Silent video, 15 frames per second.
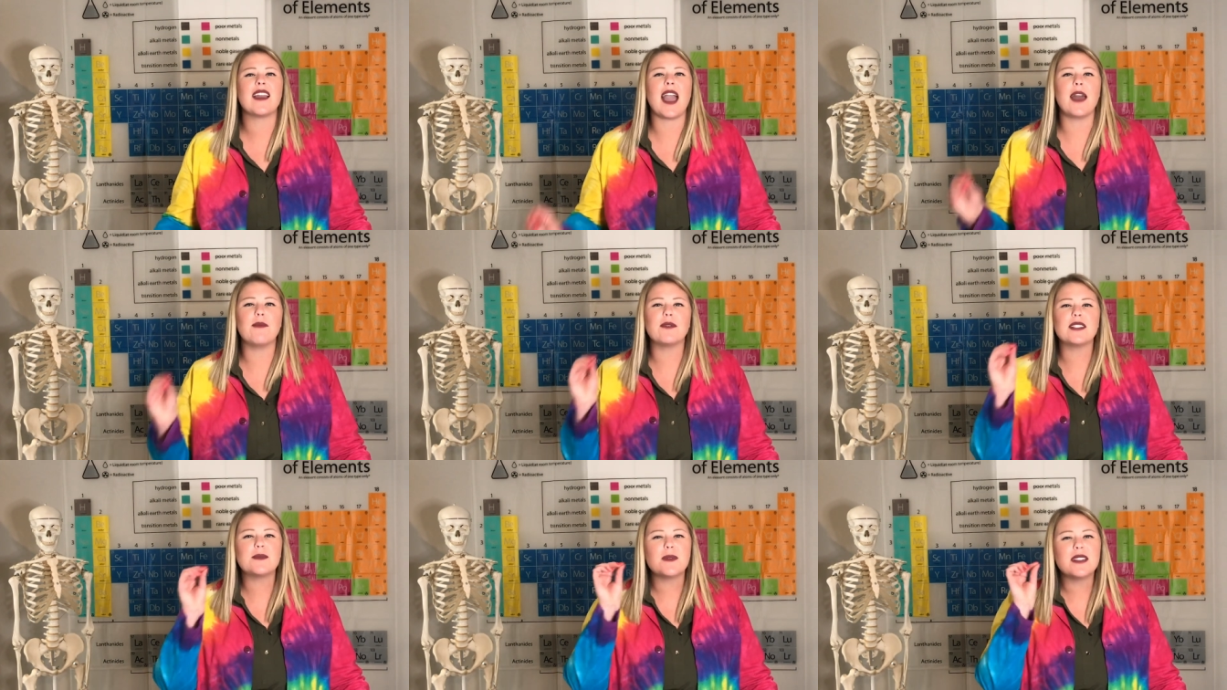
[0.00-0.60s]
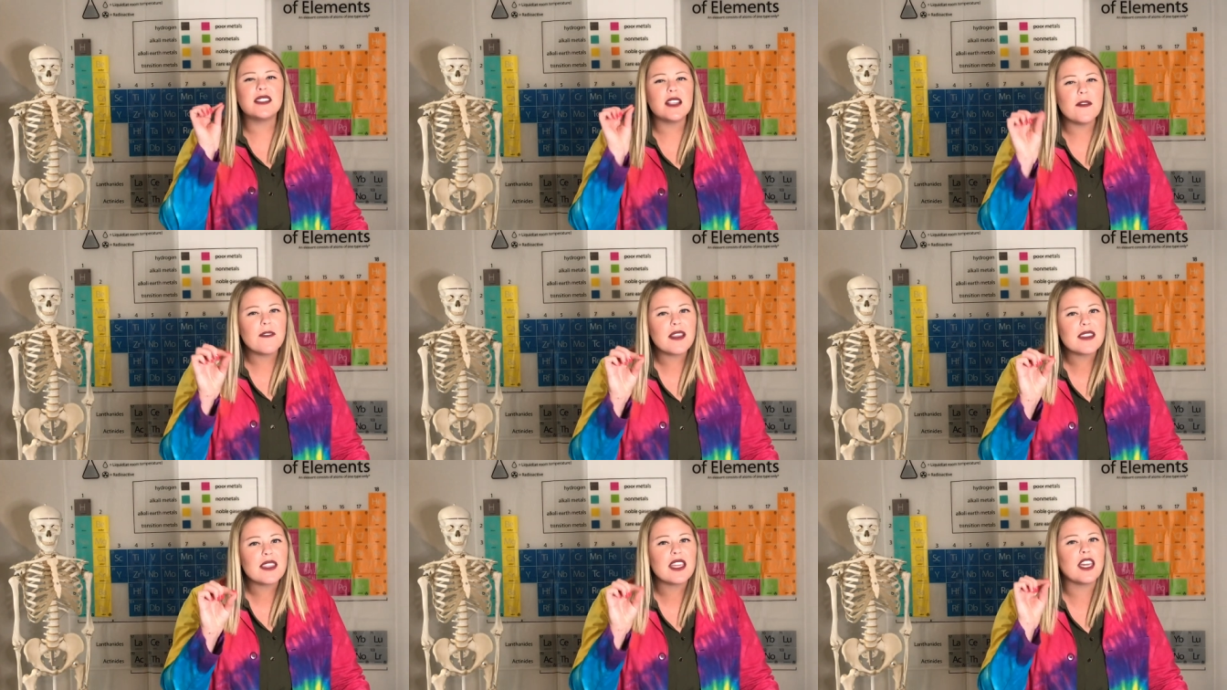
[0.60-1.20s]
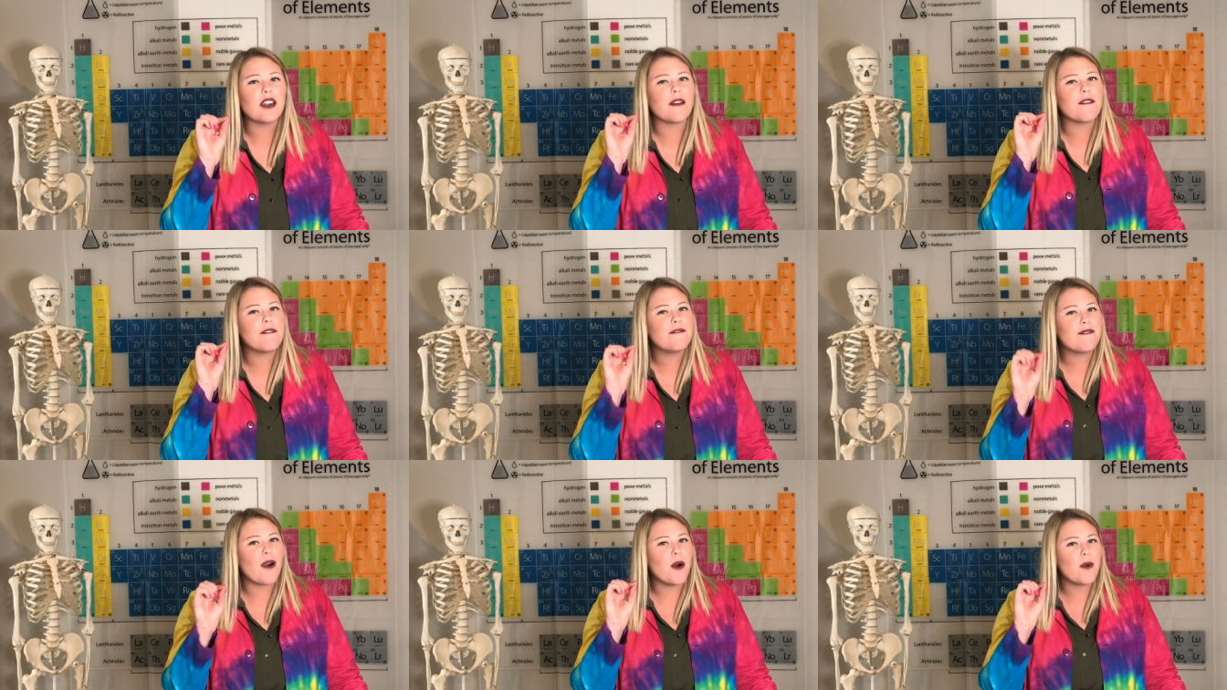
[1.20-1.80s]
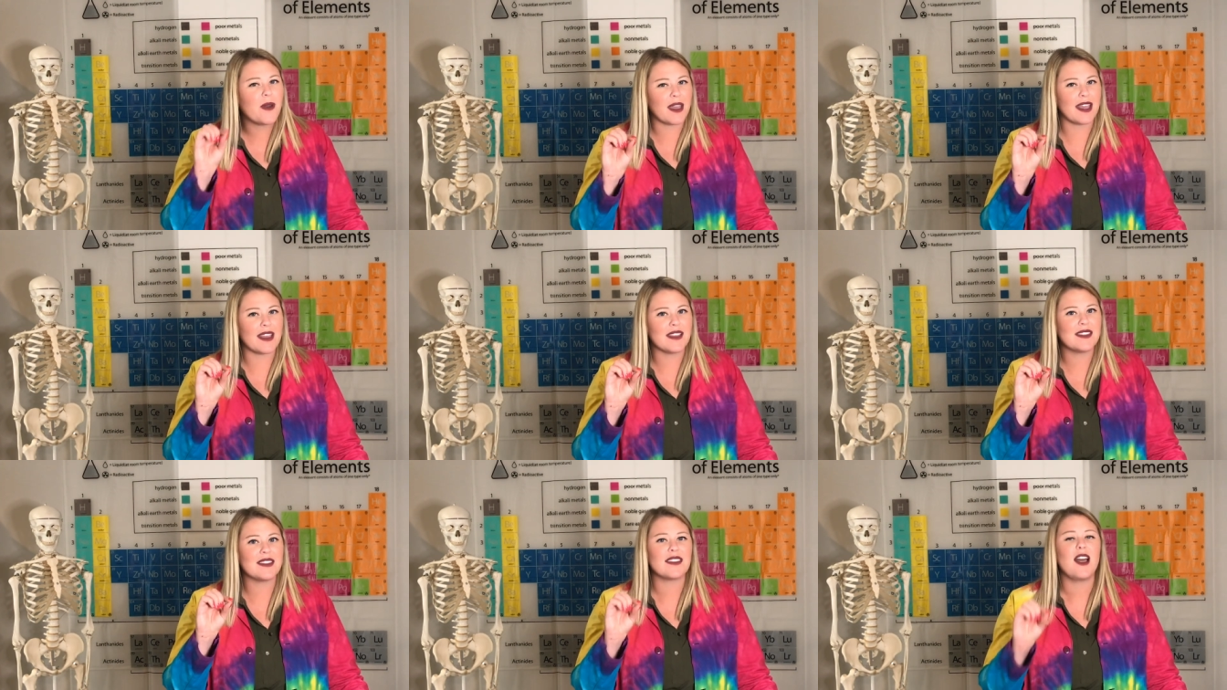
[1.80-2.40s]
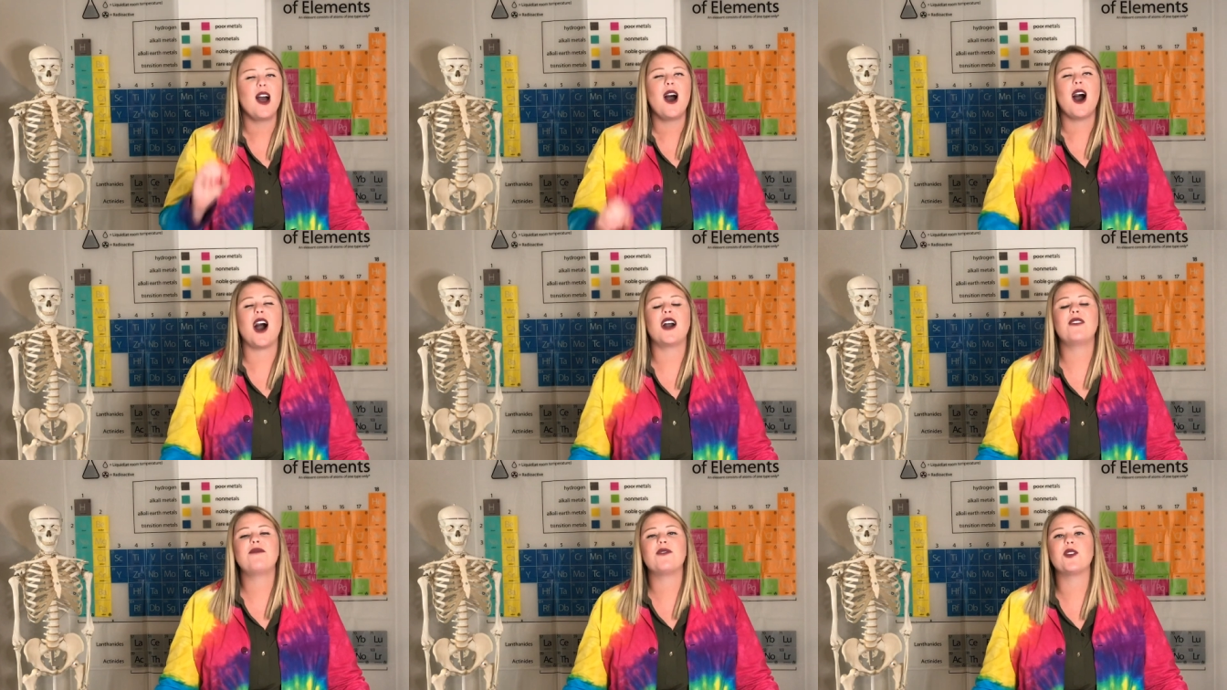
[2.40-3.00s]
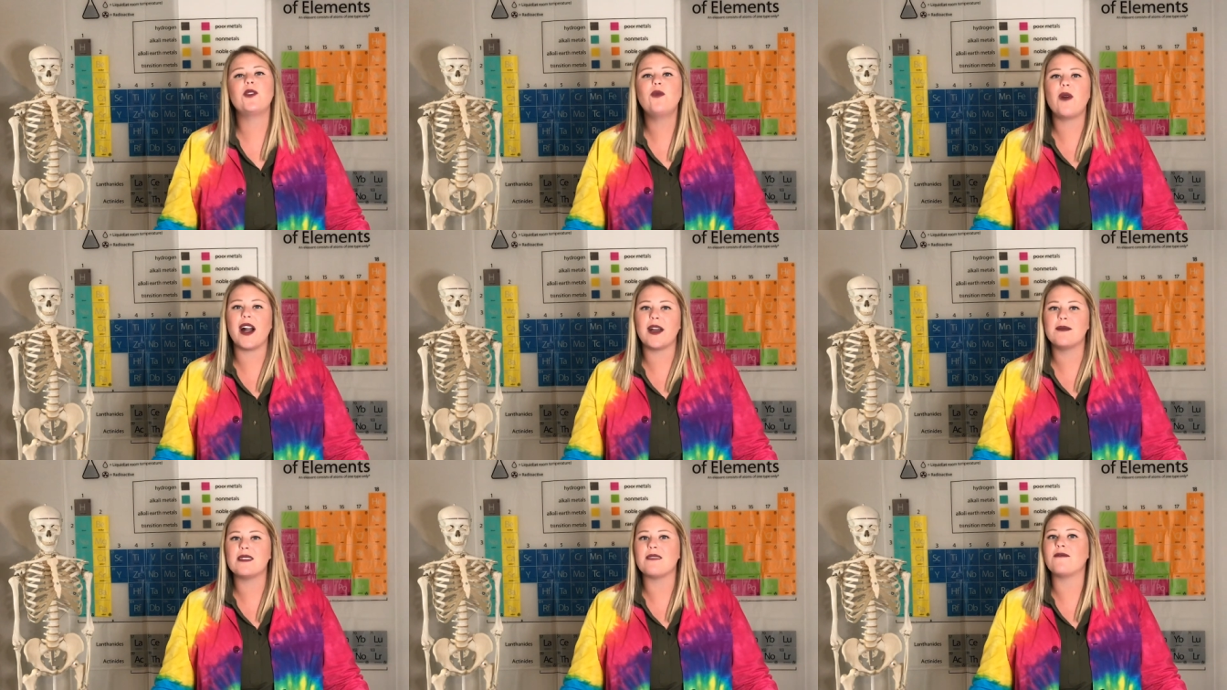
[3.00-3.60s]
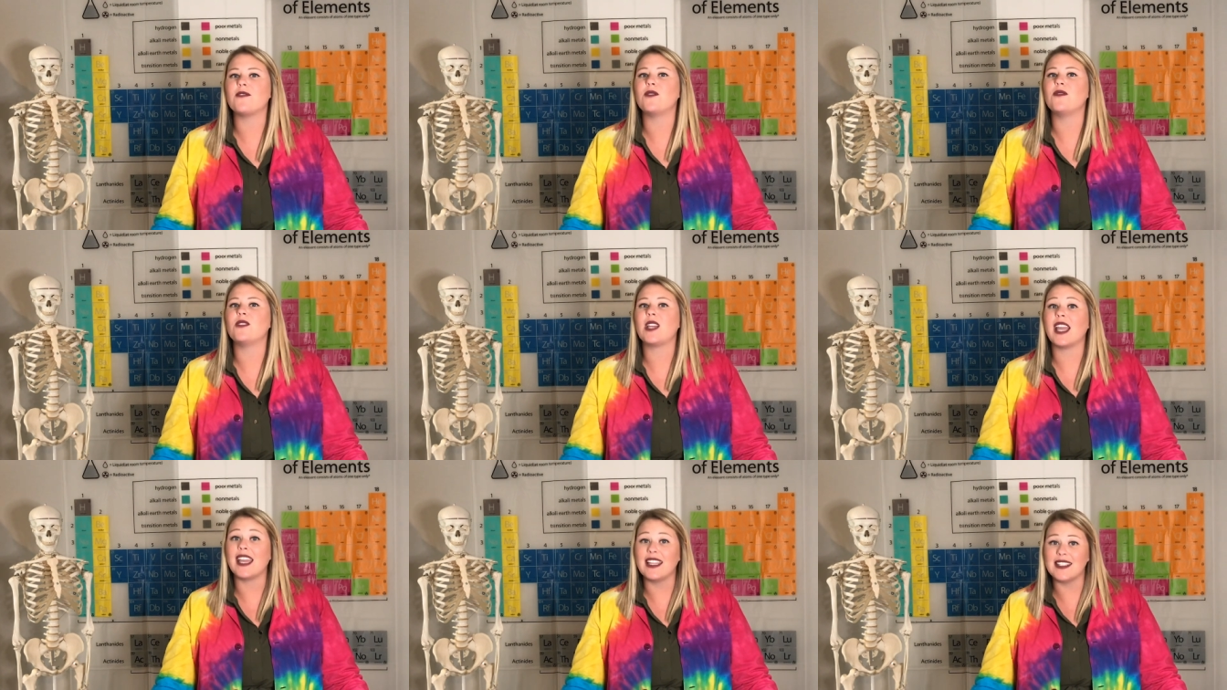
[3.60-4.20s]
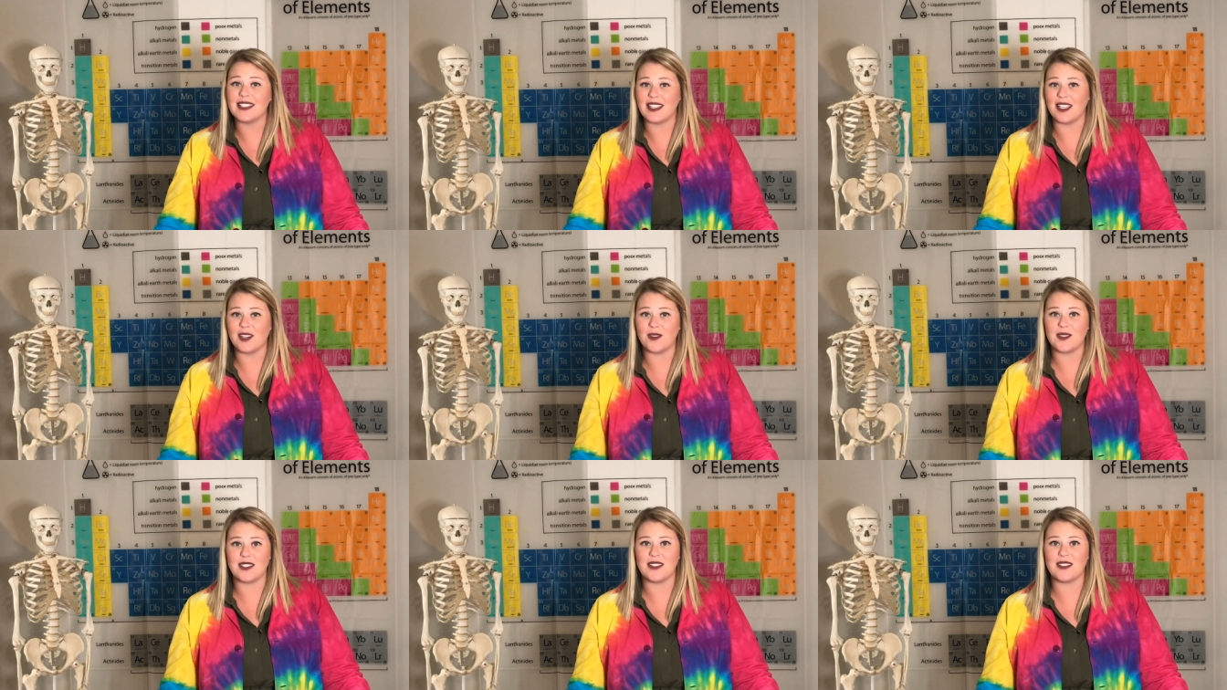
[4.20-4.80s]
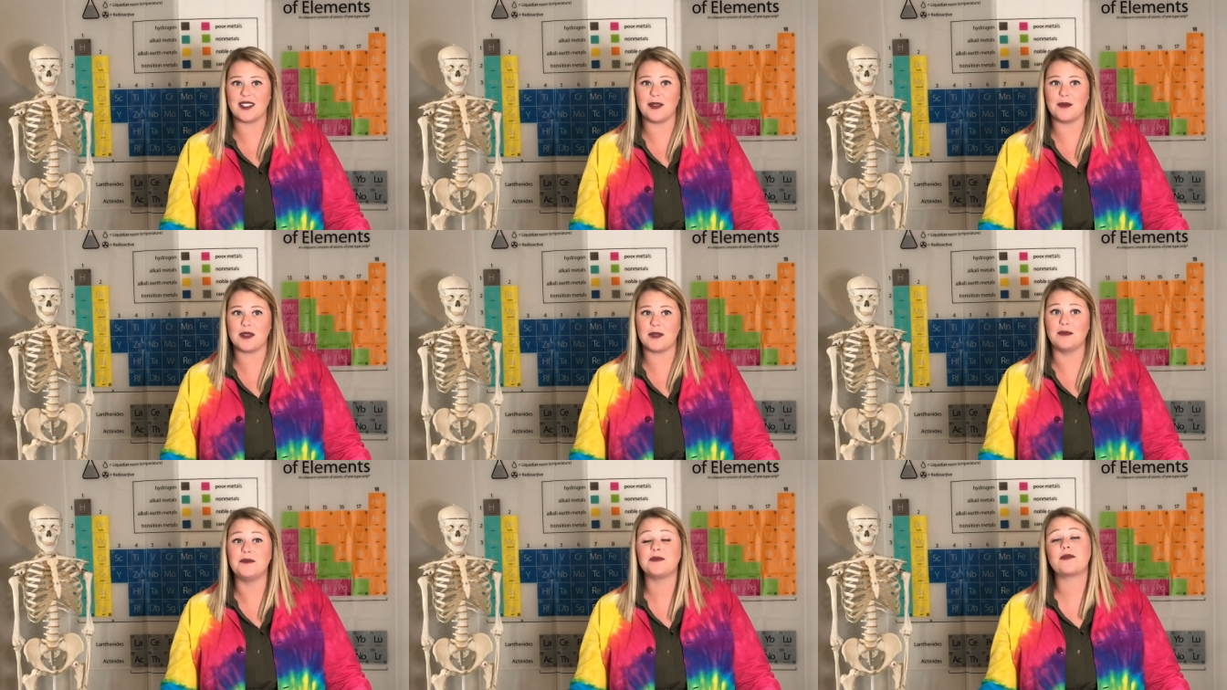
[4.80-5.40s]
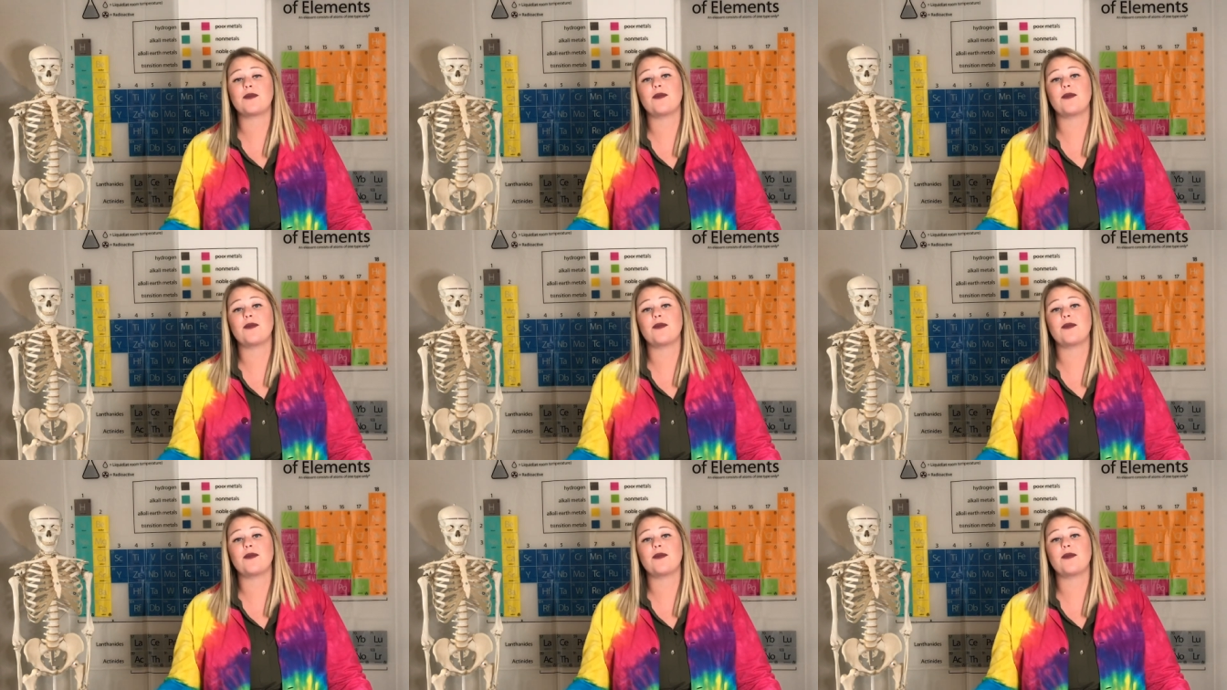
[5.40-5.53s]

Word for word: and we're specifically going to focus on food webs and food chains and ecosystems.